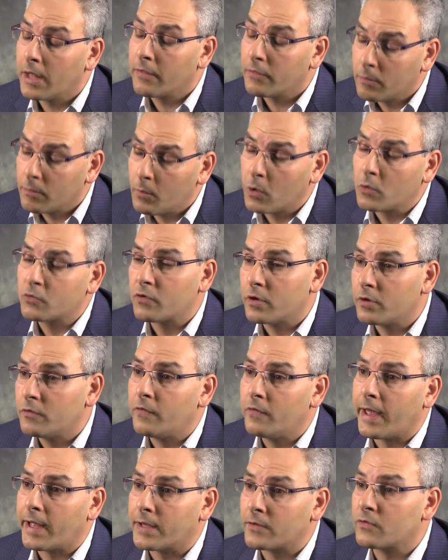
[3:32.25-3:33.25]
and the most
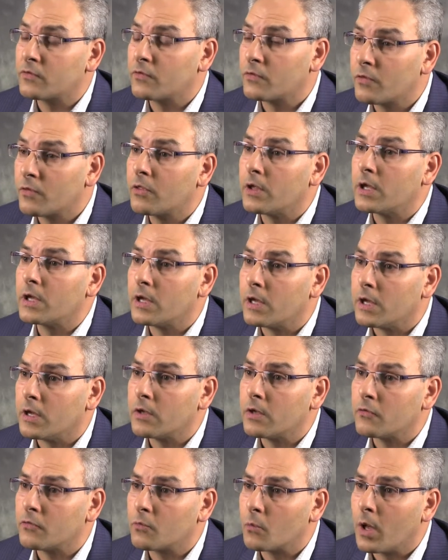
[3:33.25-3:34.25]
advanced thinking